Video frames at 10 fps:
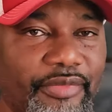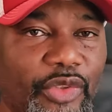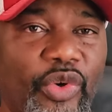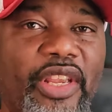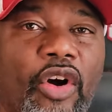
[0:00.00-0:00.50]

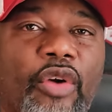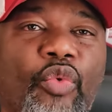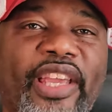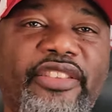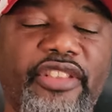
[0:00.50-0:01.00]
We are
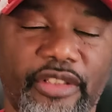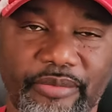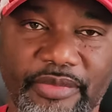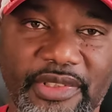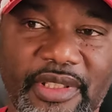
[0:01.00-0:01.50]
wasting them.
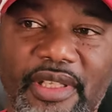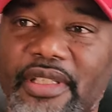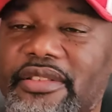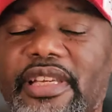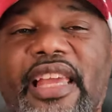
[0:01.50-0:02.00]

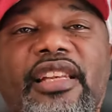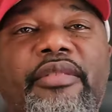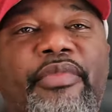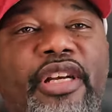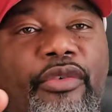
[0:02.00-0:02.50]

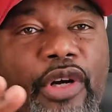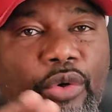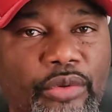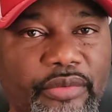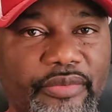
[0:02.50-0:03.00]
Jalen
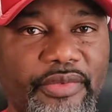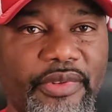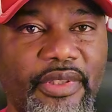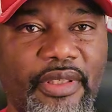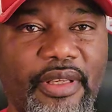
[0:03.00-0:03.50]
Miro,
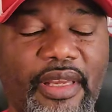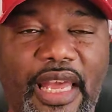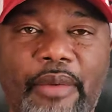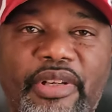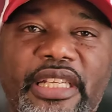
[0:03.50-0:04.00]

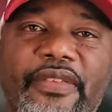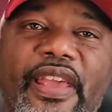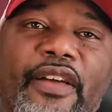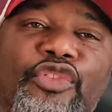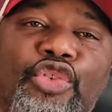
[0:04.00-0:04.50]
I believe,
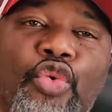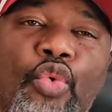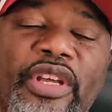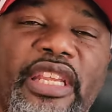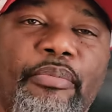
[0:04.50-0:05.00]
have
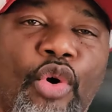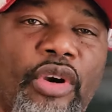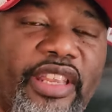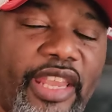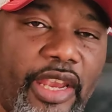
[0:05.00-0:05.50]
20
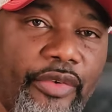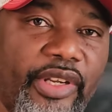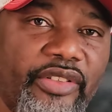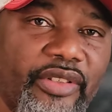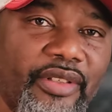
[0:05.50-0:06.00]
more
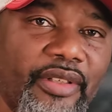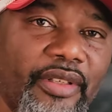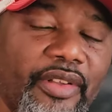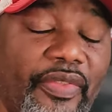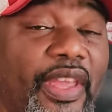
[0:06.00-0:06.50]
carries
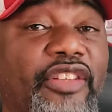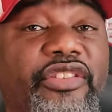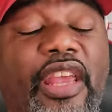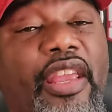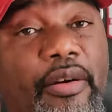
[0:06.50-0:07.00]
than
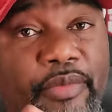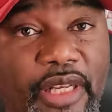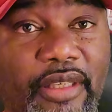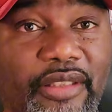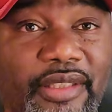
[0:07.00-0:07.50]
Jam
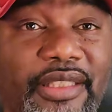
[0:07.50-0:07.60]
Miller.